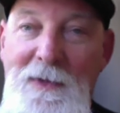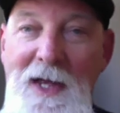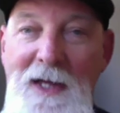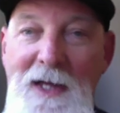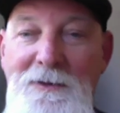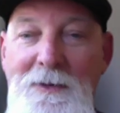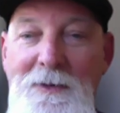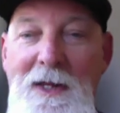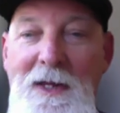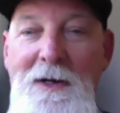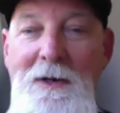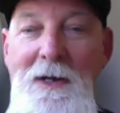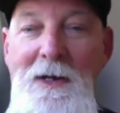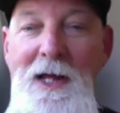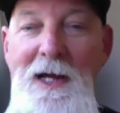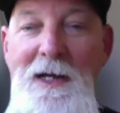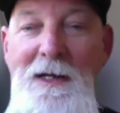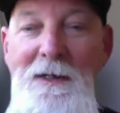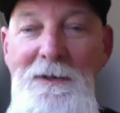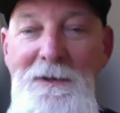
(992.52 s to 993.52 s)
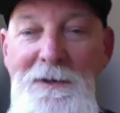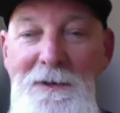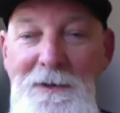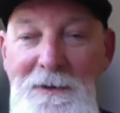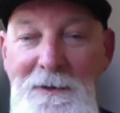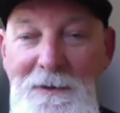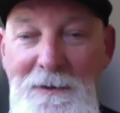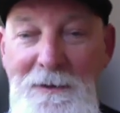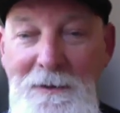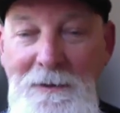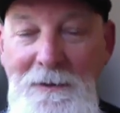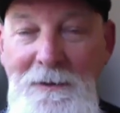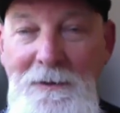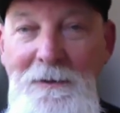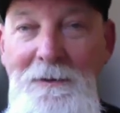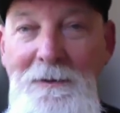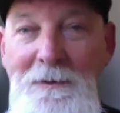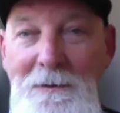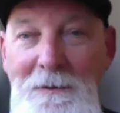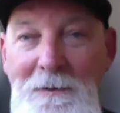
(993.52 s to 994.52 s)
that's why they don't like us.
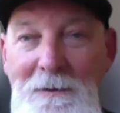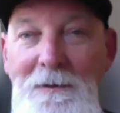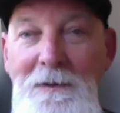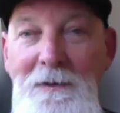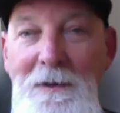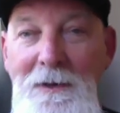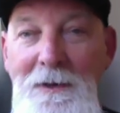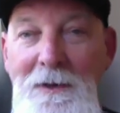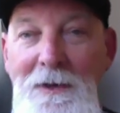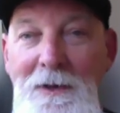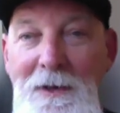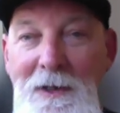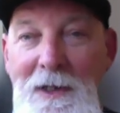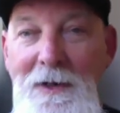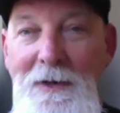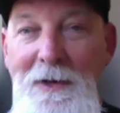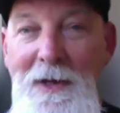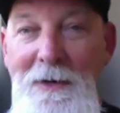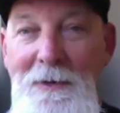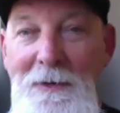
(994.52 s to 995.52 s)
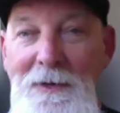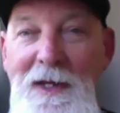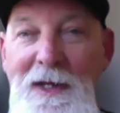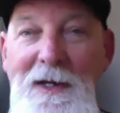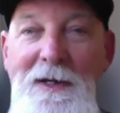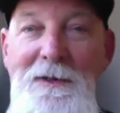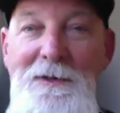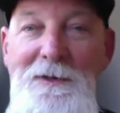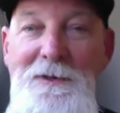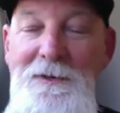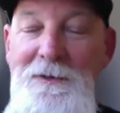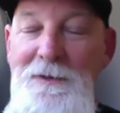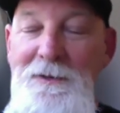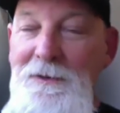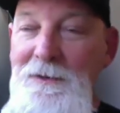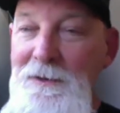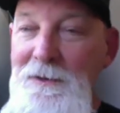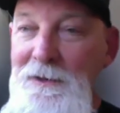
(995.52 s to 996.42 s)
You know, they don't dig us.